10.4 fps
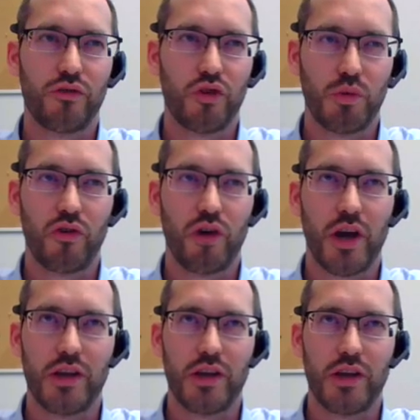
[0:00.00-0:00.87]
of Human
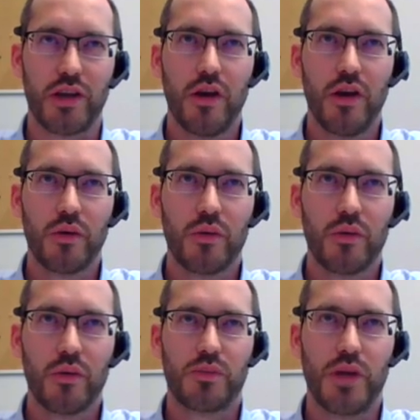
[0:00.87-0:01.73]
Rights,
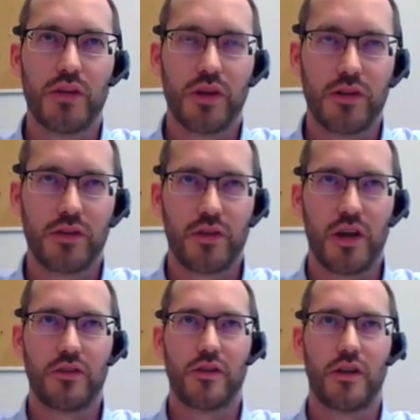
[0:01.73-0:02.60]
which basically
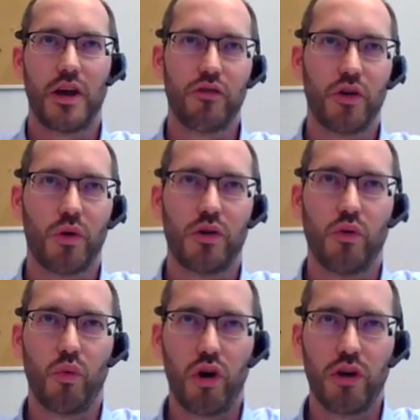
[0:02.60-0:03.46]
states that everyone
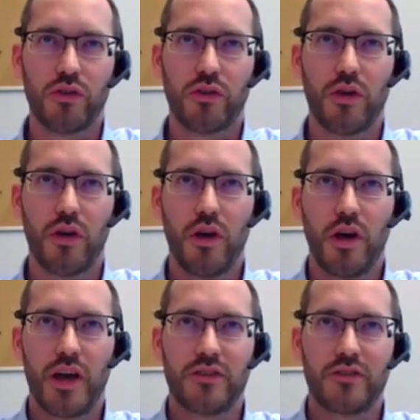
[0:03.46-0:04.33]
who works
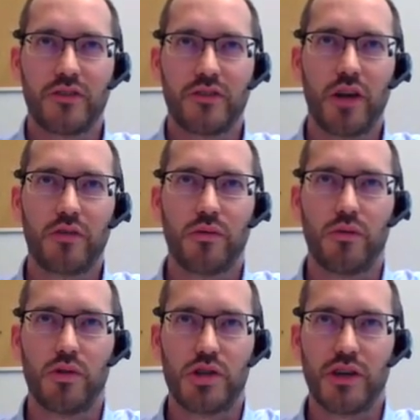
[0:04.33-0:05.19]
has the right
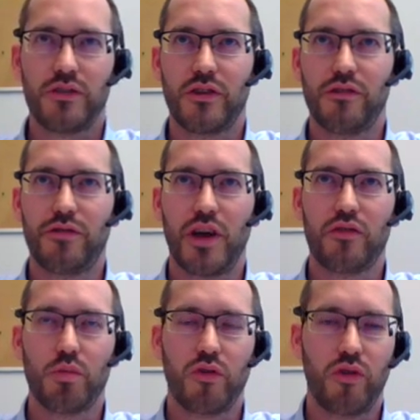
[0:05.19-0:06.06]
to just and
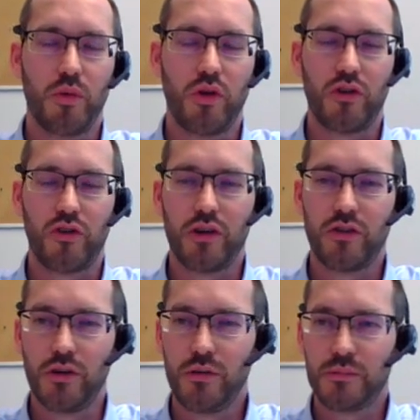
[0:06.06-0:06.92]
favorable
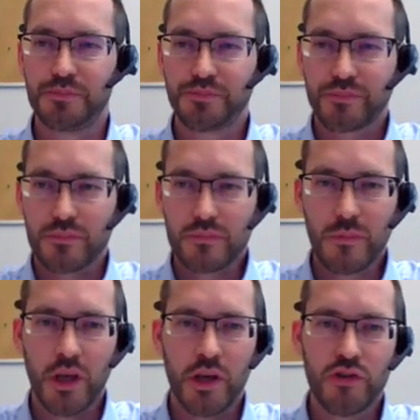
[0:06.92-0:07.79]
remuneration,
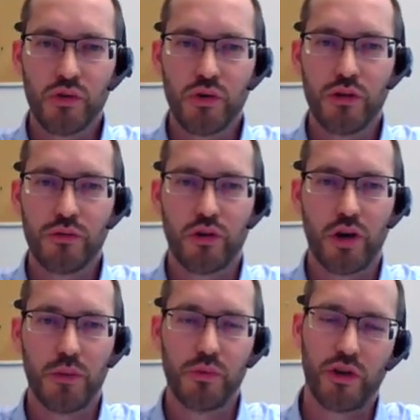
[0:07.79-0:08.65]
ensuring
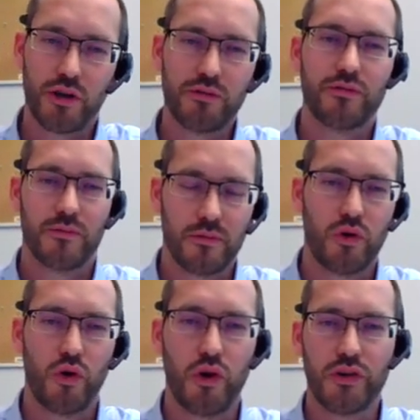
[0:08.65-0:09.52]
for himself
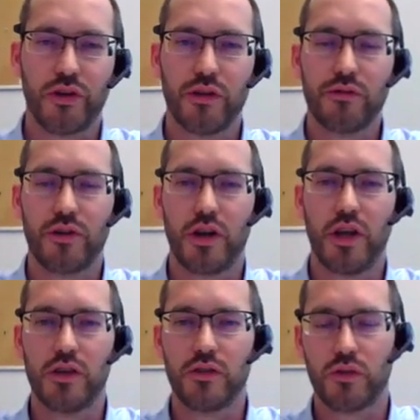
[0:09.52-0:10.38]
or herself and
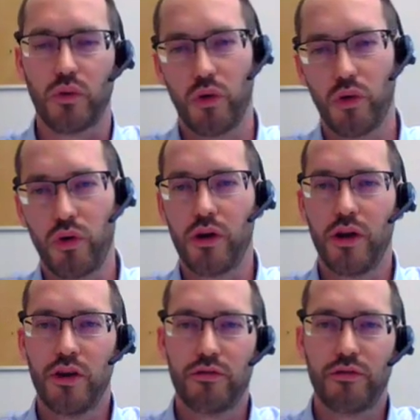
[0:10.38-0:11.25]
his or her
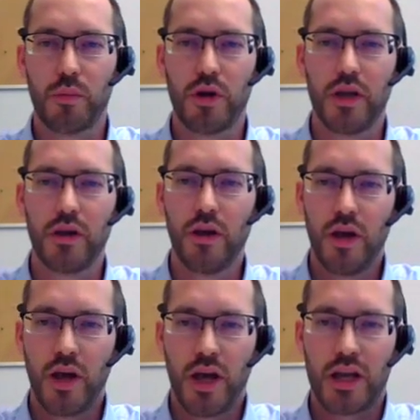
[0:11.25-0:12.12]
family
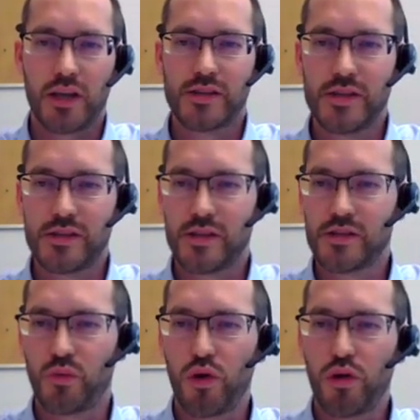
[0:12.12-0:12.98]
an
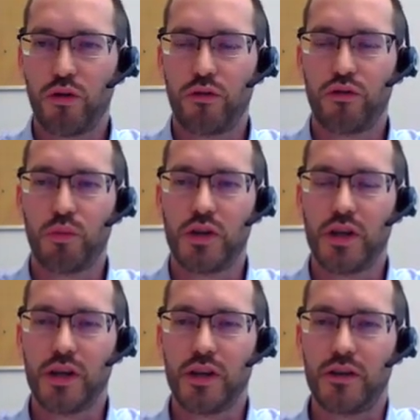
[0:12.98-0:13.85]
existence worthy of human
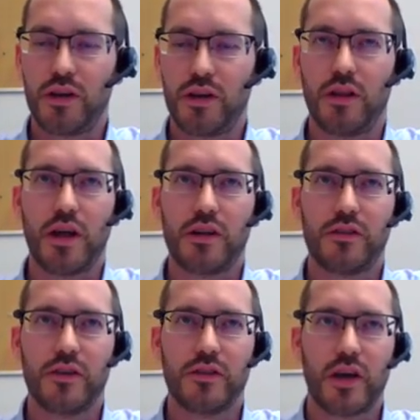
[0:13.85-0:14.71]
dignity. And that
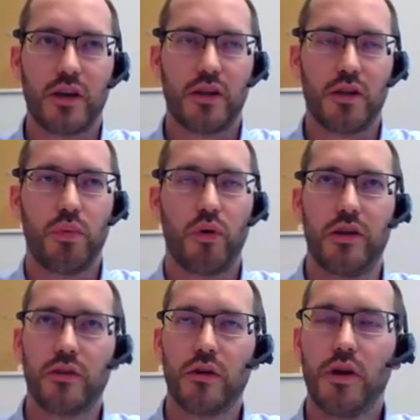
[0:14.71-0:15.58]
is exactly the
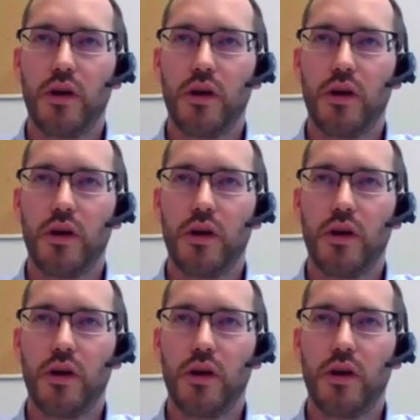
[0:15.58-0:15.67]
point.